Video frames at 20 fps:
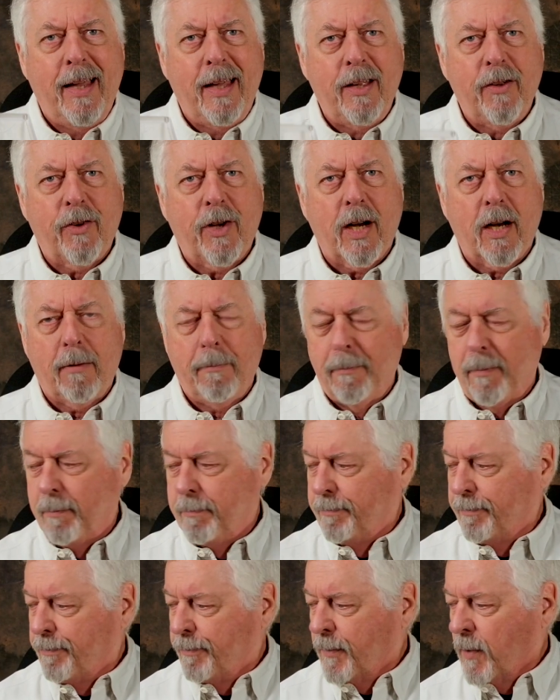You've got a
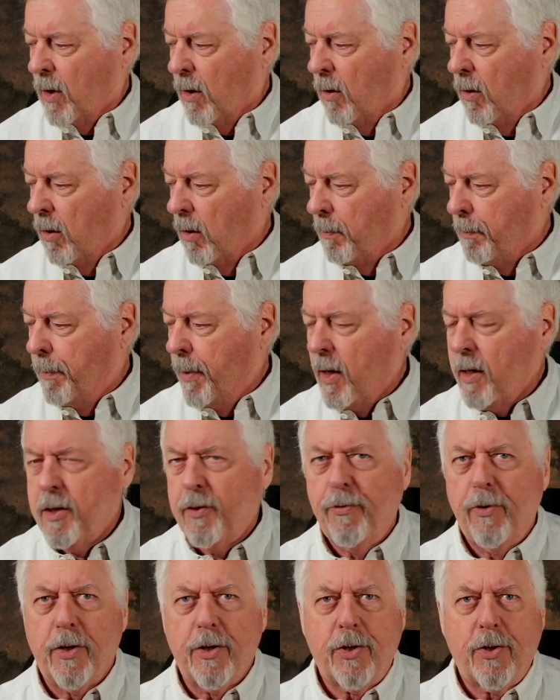whole box
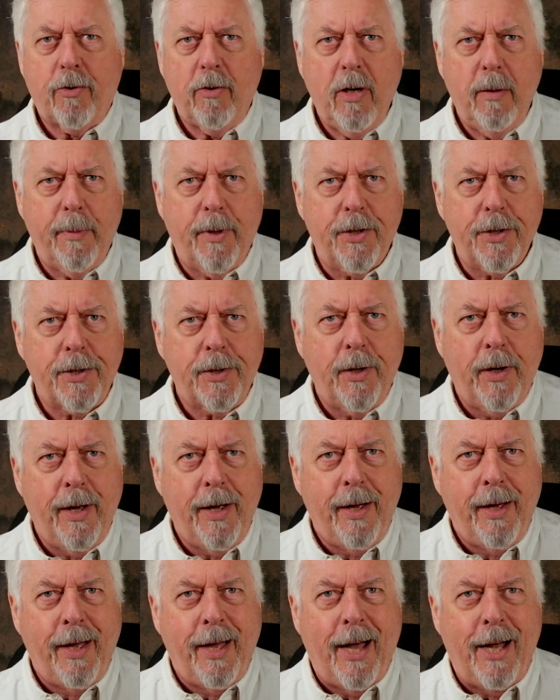full of streamers
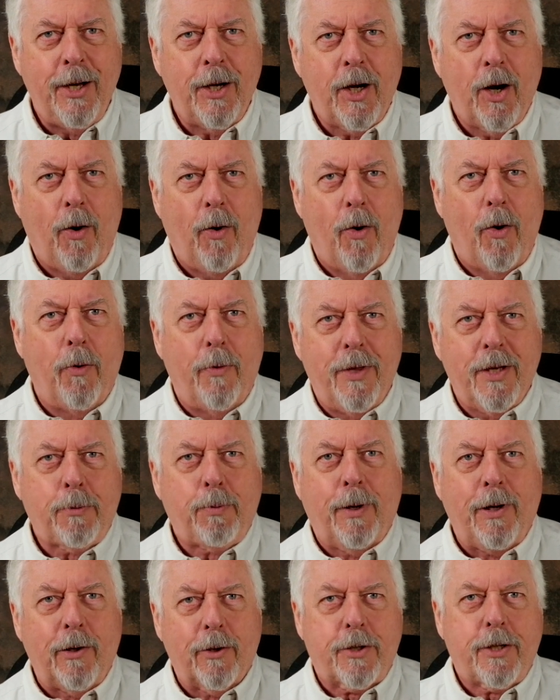and you go, oh, this
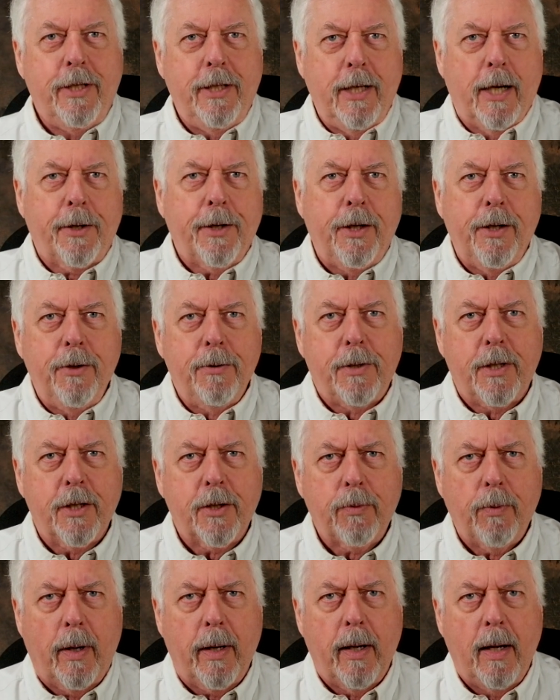one looks neat, I'm going to use
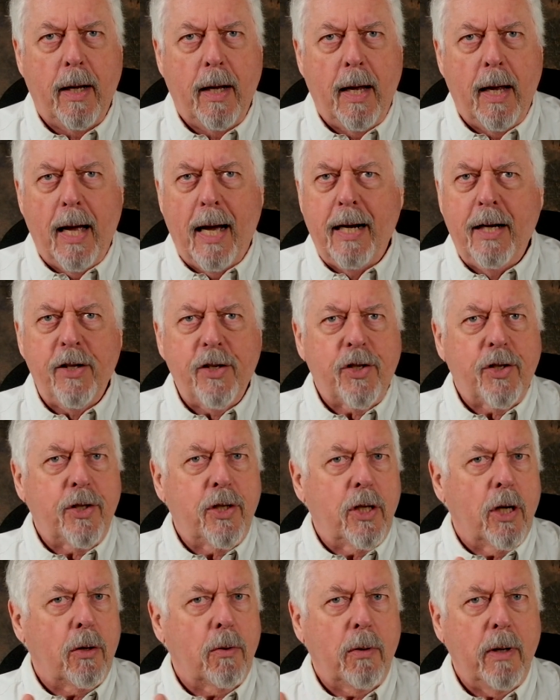this one. And it's
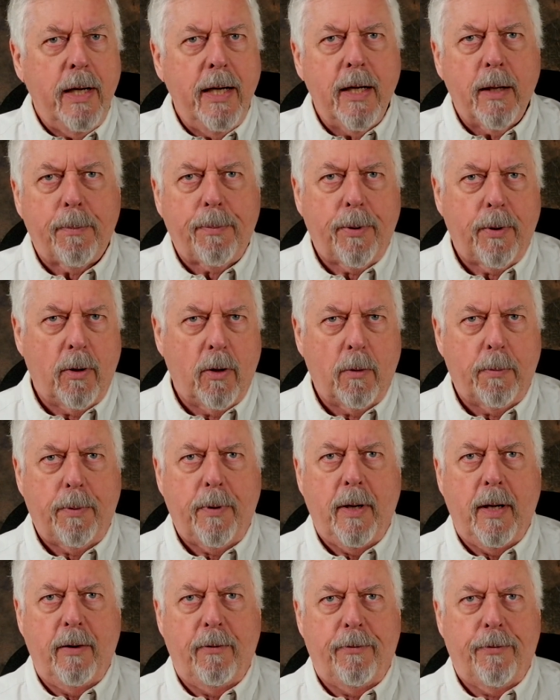totally
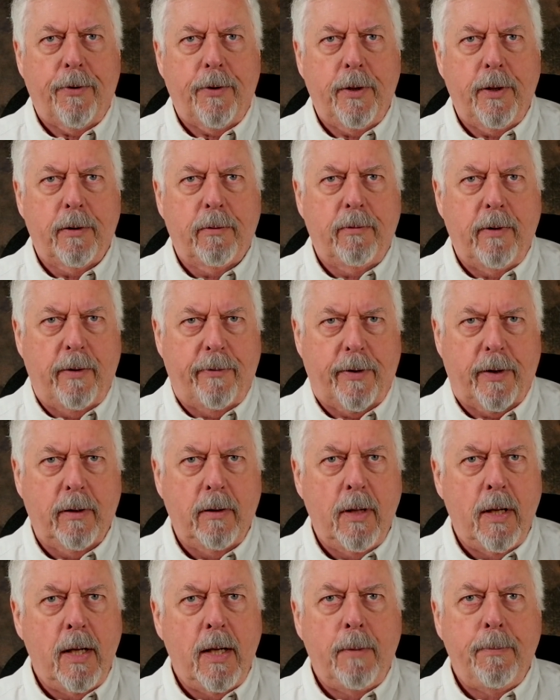inappropriate for your river
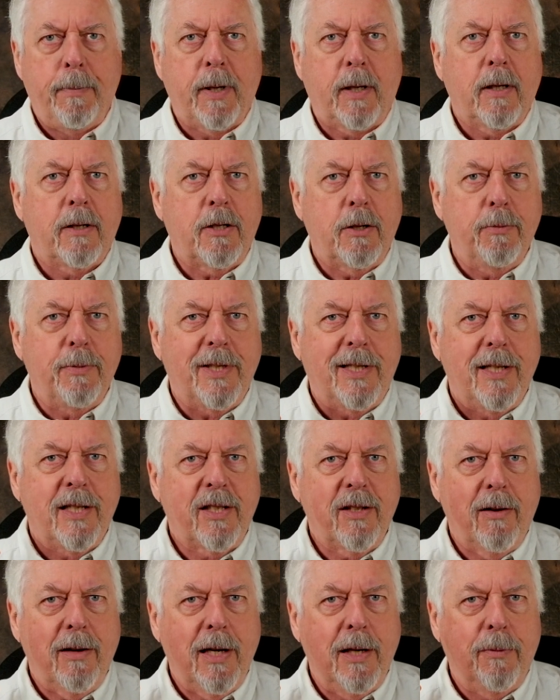because it was
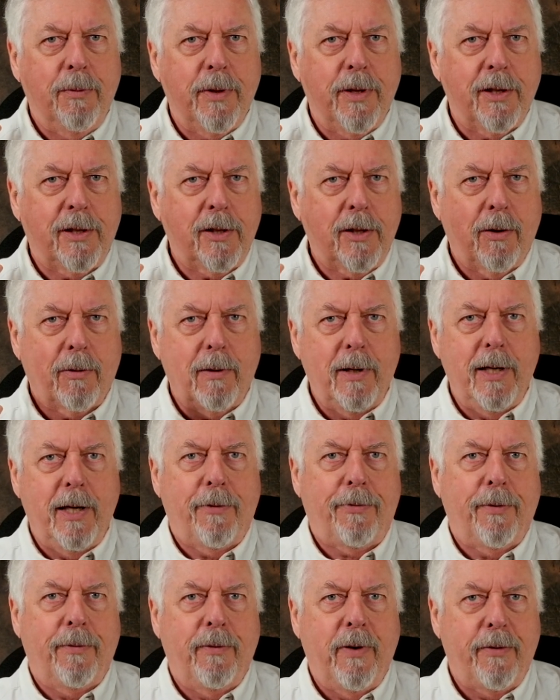designed with a totally
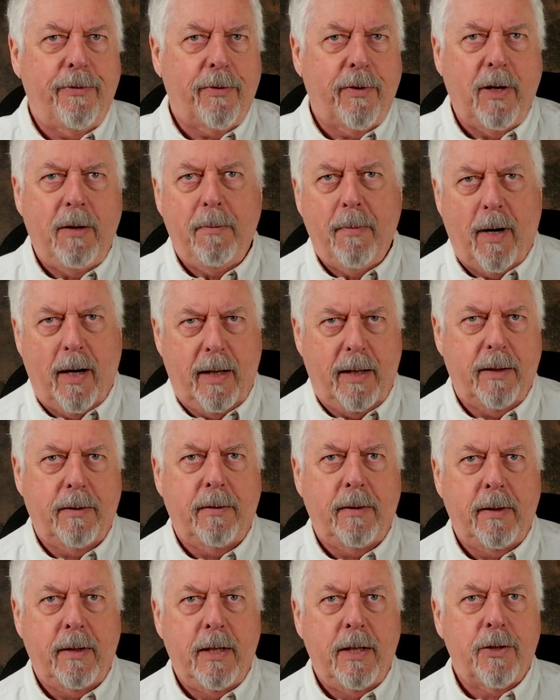different river in mind.
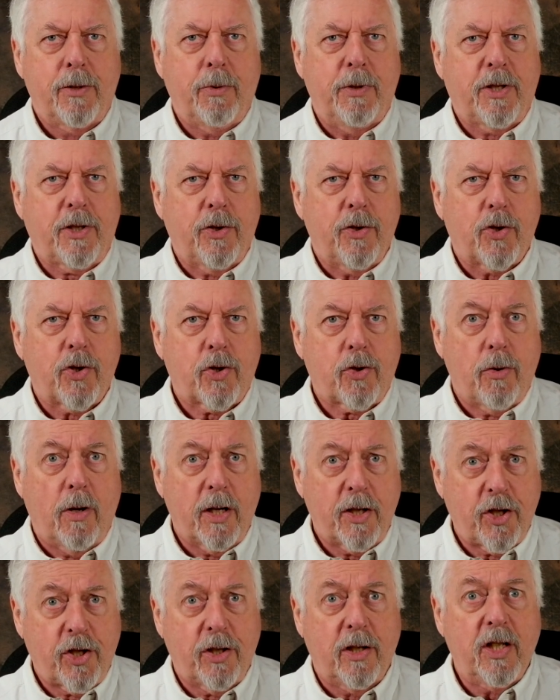So its
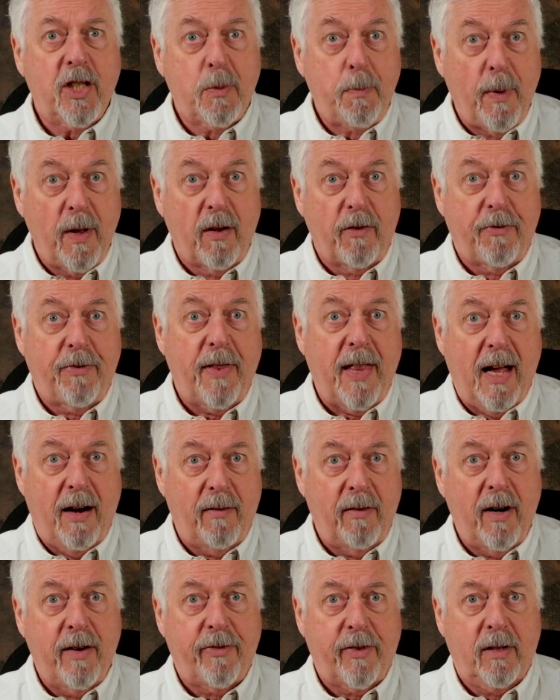construction is built for that
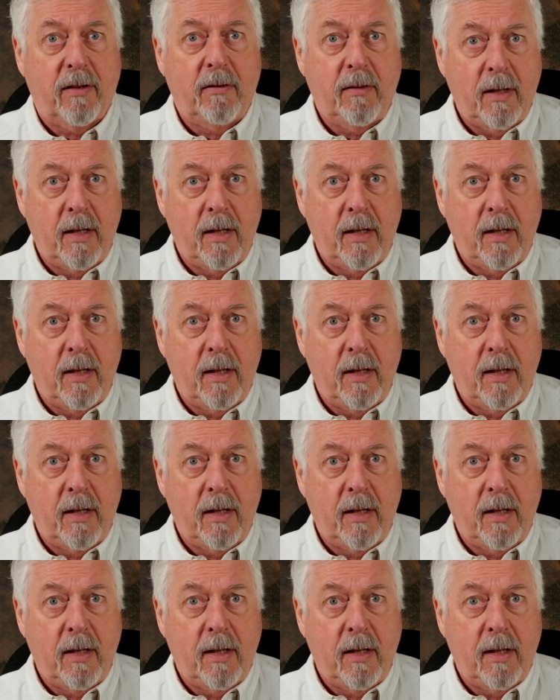river.